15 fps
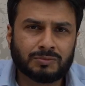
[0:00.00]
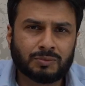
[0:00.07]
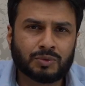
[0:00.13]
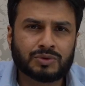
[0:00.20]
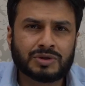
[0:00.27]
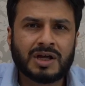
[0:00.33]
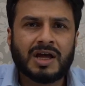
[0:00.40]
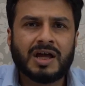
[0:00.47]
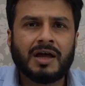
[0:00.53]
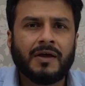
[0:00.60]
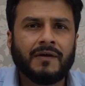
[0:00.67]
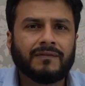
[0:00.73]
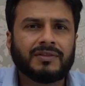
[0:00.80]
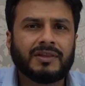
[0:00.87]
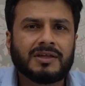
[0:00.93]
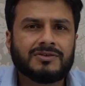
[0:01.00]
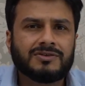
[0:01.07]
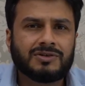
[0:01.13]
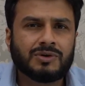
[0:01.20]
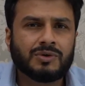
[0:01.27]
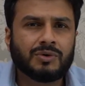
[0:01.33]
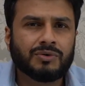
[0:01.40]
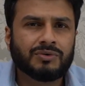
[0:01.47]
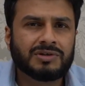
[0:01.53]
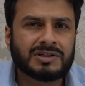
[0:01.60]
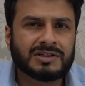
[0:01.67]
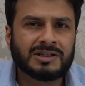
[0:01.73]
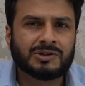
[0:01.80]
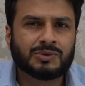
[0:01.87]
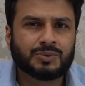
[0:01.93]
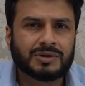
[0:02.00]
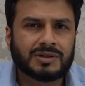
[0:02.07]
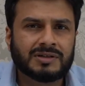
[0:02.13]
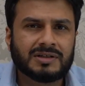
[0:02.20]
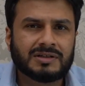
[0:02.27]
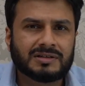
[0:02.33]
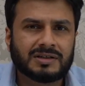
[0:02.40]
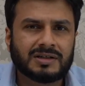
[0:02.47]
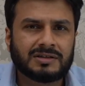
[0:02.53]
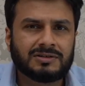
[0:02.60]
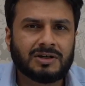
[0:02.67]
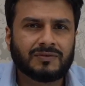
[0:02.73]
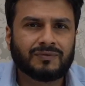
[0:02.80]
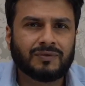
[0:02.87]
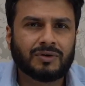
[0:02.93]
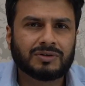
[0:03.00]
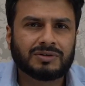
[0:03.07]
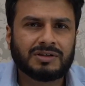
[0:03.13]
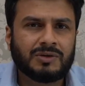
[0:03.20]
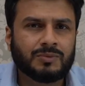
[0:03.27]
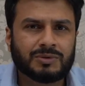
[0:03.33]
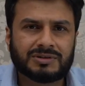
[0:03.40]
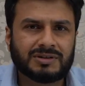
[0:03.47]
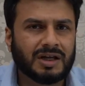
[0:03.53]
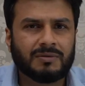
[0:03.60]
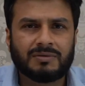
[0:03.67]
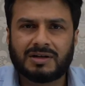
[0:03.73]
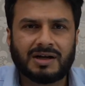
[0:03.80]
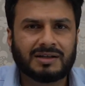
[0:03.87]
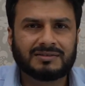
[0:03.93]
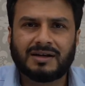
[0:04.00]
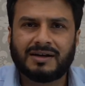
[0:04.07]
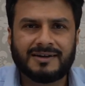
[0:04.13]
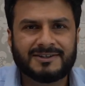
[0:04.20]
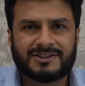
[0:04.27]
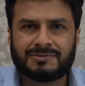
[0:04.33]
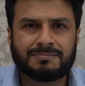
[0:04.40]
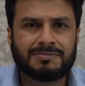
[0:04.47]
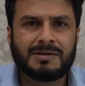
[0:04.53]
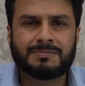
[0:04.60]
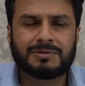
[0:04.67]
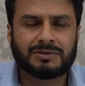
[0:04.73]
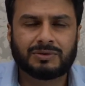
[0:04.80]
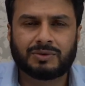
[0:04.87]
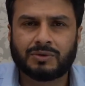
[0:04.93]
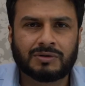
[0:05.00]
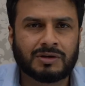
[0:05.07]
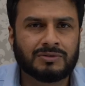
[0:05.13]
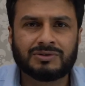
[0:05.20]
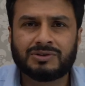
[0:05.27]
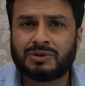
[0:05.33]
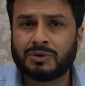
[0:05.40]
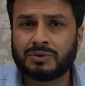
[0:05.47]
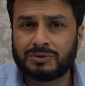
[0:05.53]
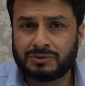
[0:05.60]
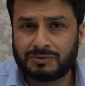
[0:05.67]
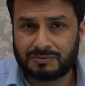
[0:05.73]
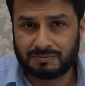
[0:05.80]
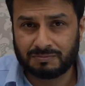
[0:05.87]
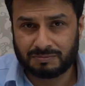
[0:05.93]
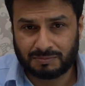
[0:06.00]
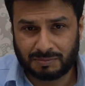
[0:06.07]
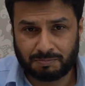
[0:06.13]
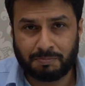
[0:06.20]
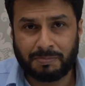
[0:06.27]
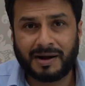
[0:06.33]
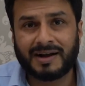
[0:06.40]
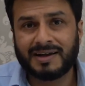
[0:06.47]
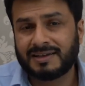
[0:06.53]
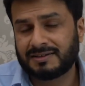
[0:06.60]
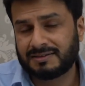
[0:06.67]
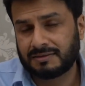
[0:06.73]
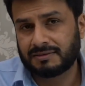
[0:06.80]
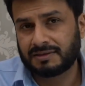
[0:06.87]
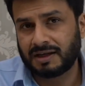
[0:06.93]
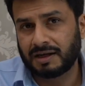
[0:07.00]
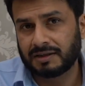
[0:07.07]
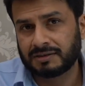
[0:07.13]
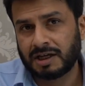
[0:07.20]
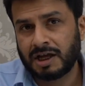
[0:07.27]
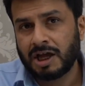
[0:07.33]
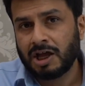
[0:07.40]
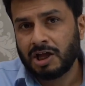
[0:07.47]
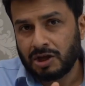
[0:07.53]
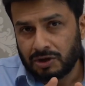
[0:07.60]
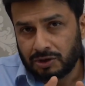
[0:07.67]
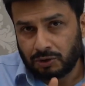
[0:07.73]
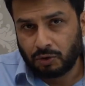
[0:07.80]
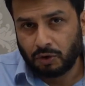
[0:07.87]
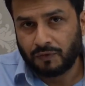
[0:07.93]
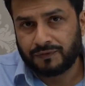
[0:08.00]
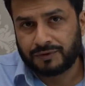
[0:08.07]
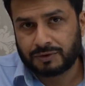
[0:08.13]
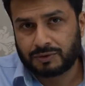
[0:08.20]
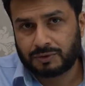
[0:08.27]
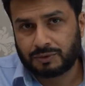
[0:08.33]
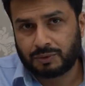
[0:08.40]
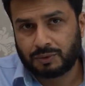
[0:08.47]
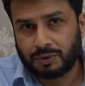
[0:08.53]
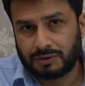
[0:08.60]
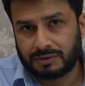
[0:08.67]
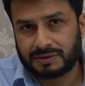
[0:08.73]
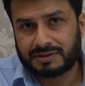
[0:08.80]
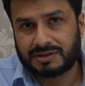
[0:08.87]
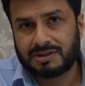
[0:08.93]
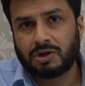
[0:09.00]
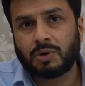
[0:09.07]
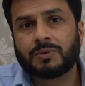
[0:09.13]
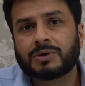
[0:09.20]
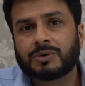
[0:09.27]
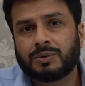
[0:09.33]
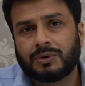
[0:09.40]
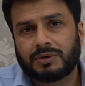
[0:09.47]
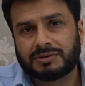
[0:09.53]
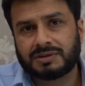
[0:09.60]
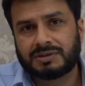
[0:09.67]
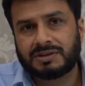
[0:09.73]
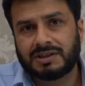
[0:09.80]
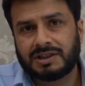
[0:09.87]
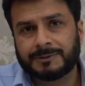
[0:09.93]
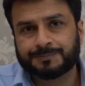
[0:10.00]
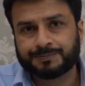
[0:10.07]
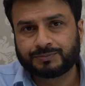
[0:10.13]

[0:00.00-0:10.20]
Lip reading: more than you reading 20, 30 or 40, whatever other lists people throw around. Don't buy into that. Go for quality over quantity.